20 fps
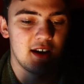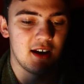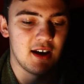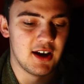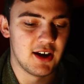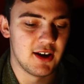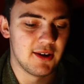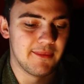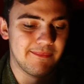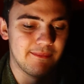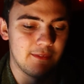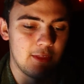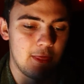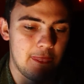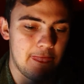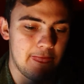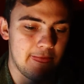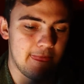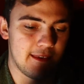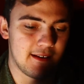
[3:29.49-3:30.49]

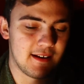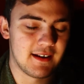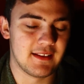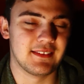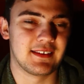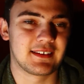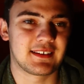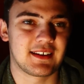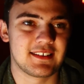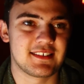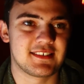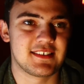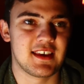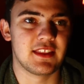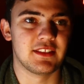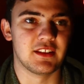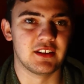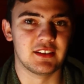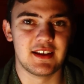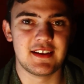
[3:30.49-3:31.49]
Like I
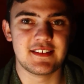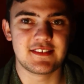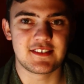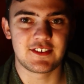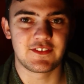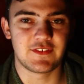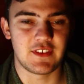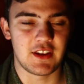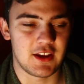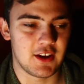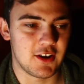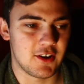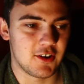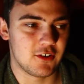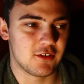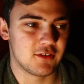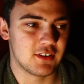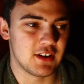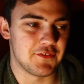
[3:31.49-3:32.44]
said in the lenses video,